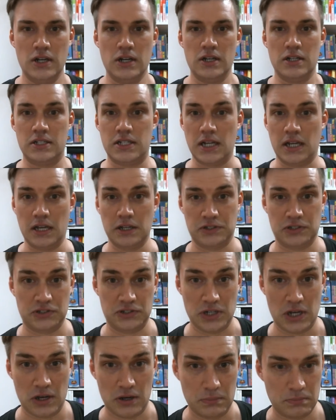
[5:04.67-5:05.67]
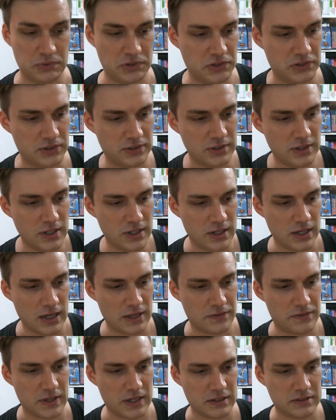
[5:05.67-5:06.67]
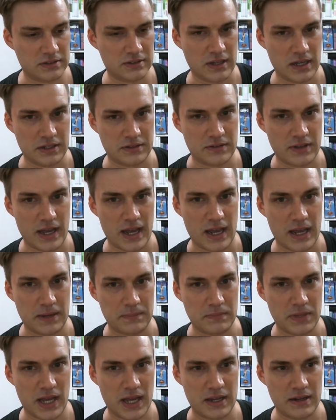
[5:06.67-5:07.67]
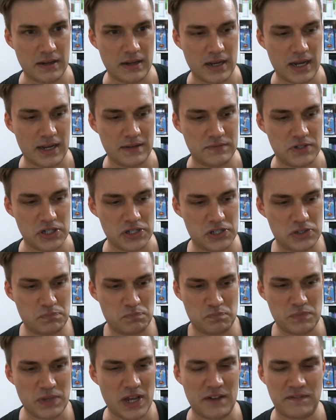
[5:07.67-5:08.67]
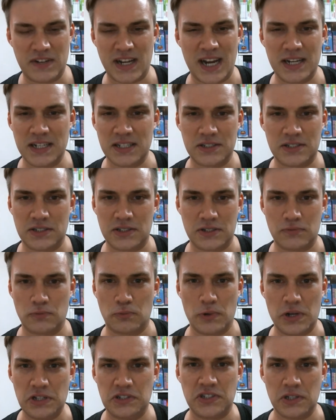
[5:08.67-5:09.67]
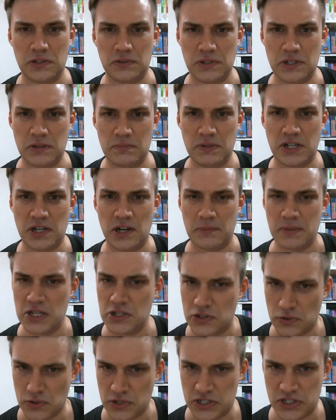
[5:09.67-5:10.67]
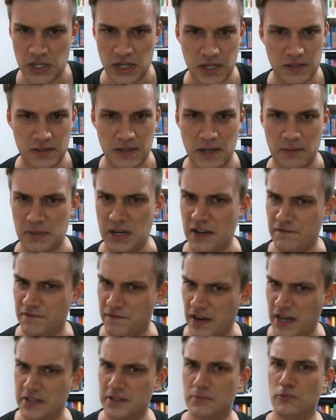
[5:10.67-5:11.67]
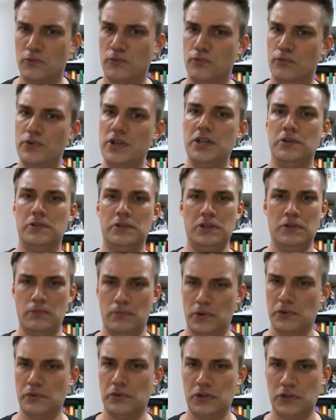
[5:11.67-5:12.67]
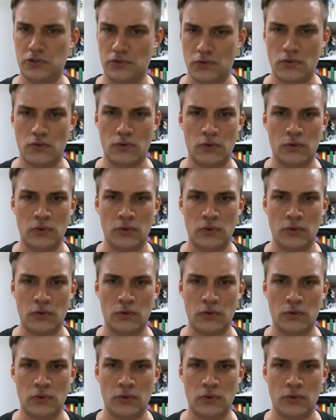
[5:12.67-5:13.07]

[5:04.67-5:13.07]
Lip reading: ticket stubs and things like that. I've kind of recently become interested in them, and I find them really, really cool.